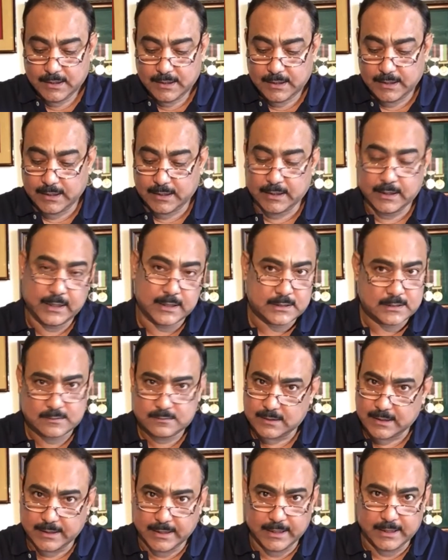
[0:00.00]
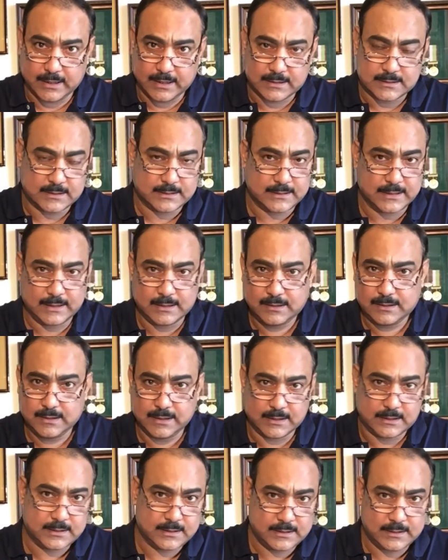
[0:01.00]
It's again, as I said,
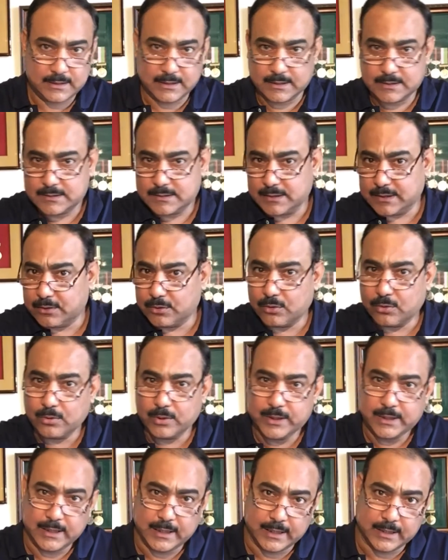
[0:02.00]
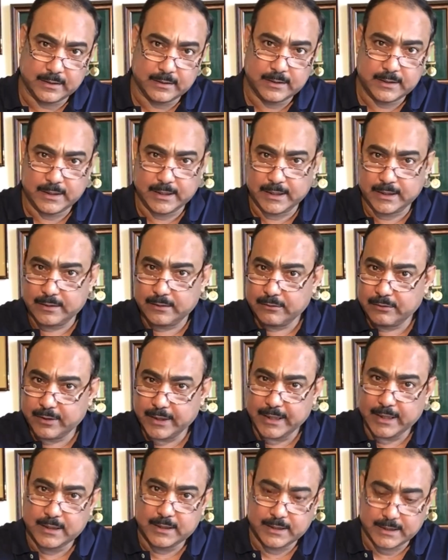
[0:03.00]
it's a road and
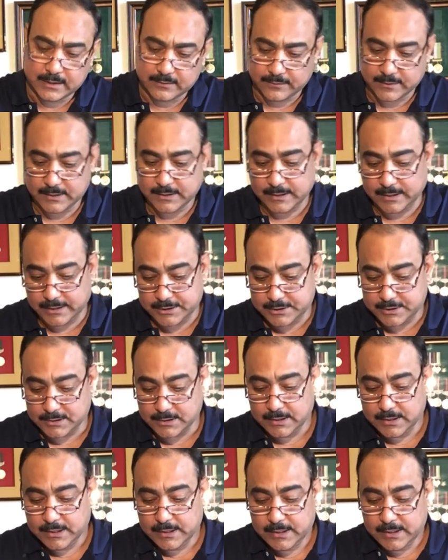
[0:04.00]
rail network connection.